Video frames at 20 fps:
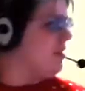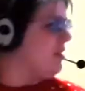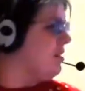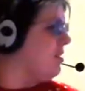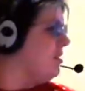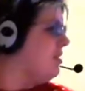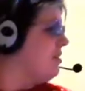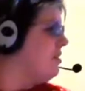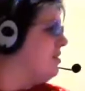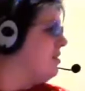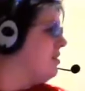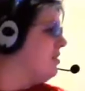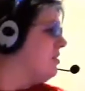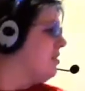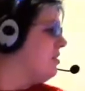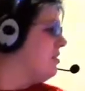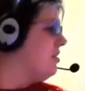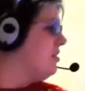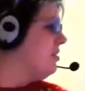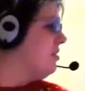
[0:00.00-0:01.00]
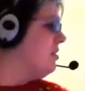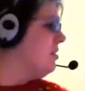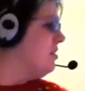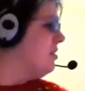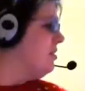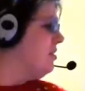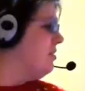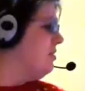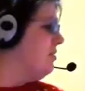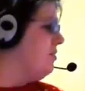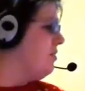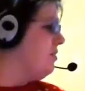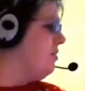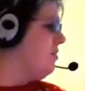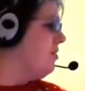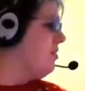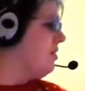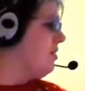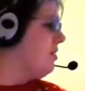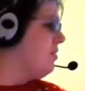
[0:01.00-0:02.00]
Because if I'm
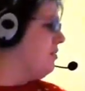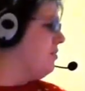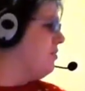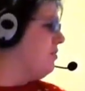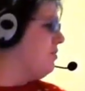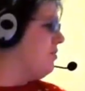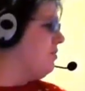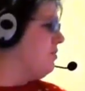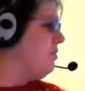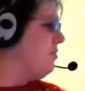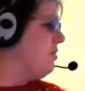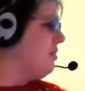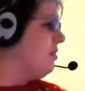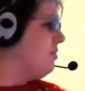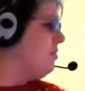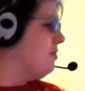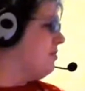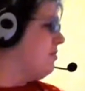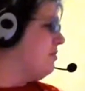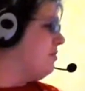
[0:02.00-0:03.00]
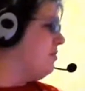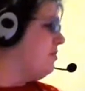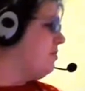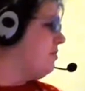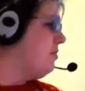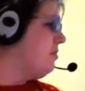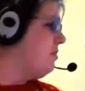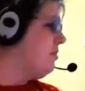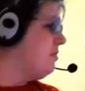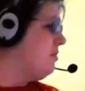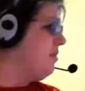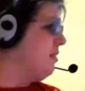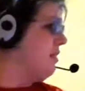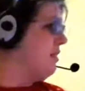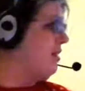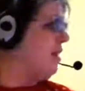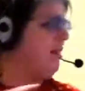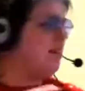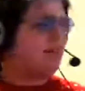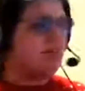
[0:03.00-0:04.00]
not careful, that
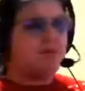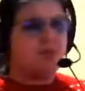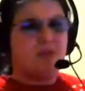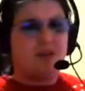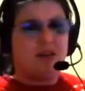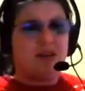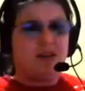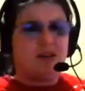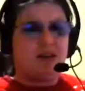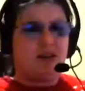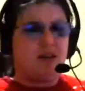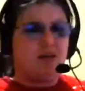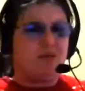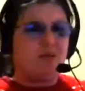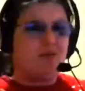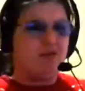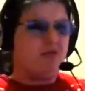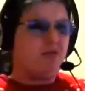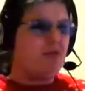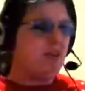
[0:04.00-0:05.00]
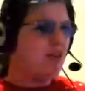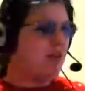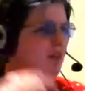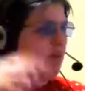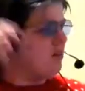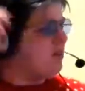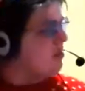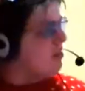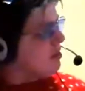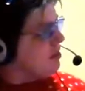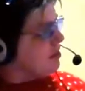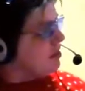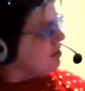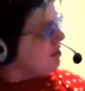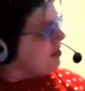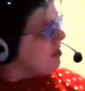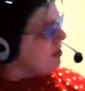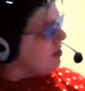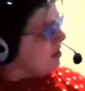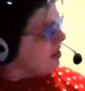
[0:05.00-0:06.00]
the edges might keep fraying.
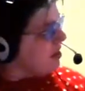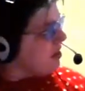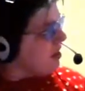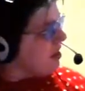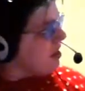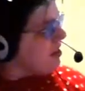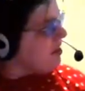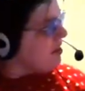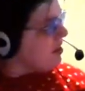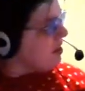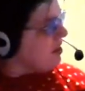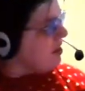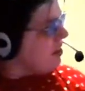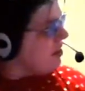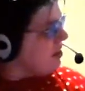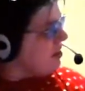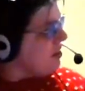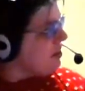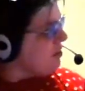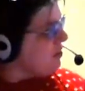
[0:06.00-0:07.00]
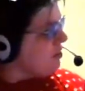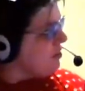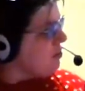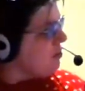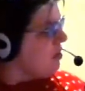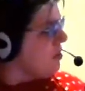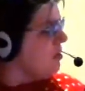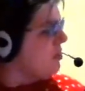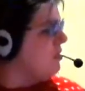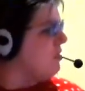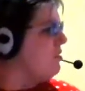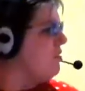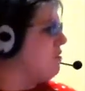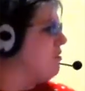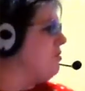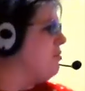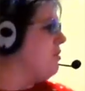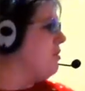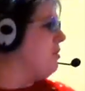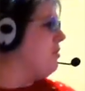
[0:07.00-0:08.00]
The last thing I need is for them to do
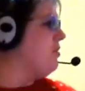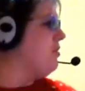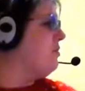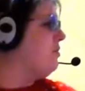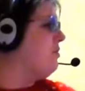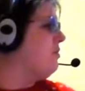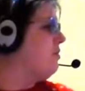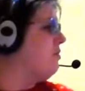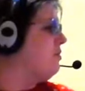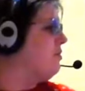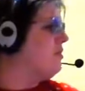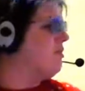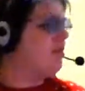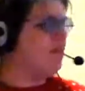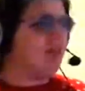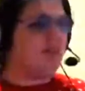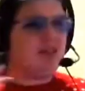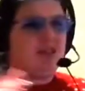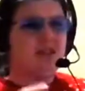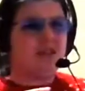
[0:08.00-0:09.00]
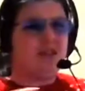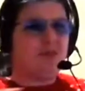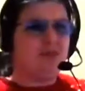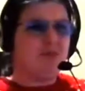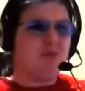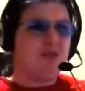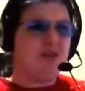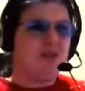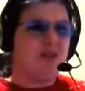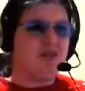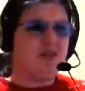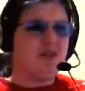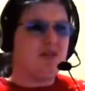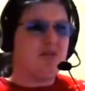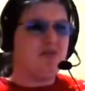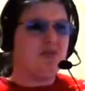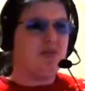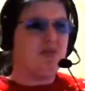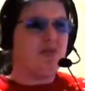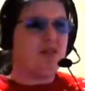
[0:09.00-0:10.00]
so, because if I'm working down the page, I
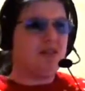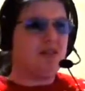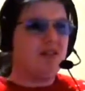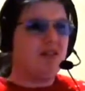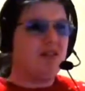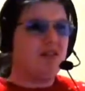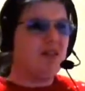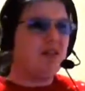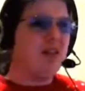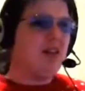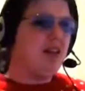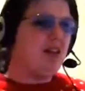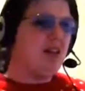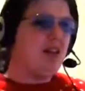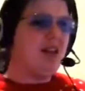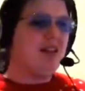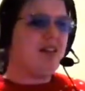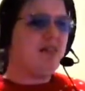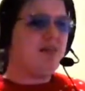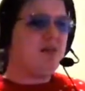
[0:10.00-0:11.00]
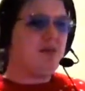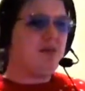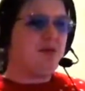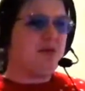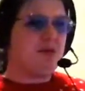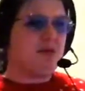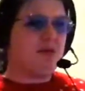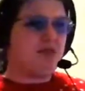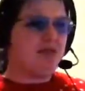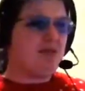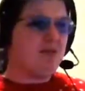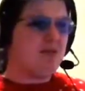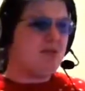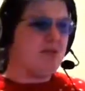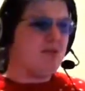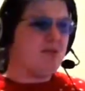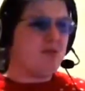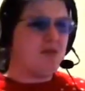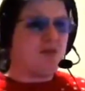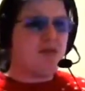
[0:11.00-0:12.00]
don't want to get to a bit where there's
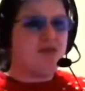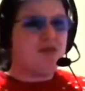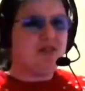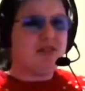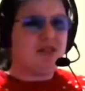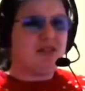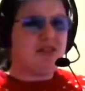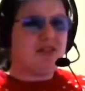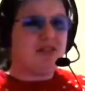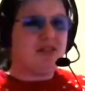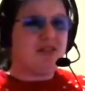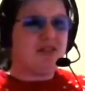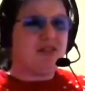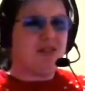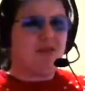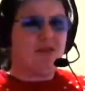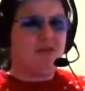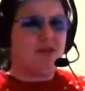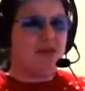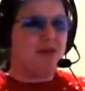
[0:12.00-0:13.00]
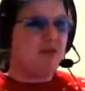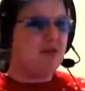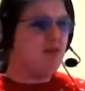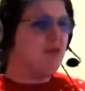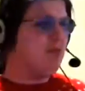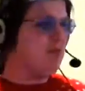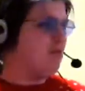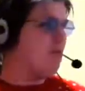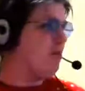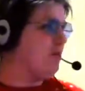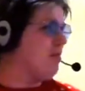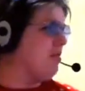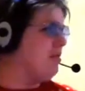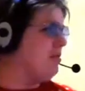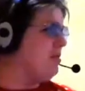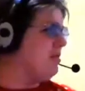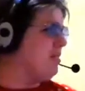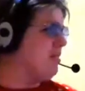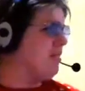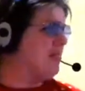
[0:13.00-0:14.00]
supposed to be cross stitches and I find that
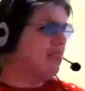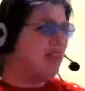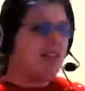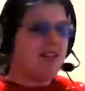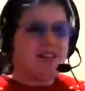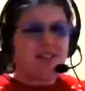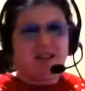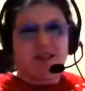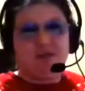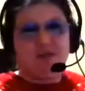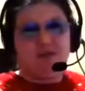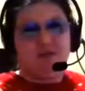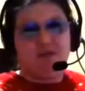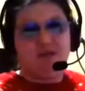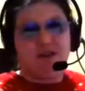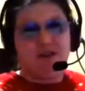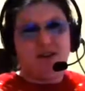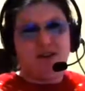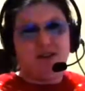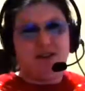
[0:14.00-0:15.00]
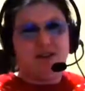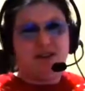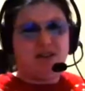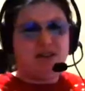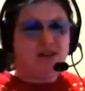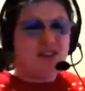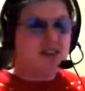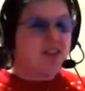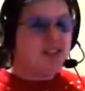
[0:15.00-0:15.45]
because the sides keep fraying,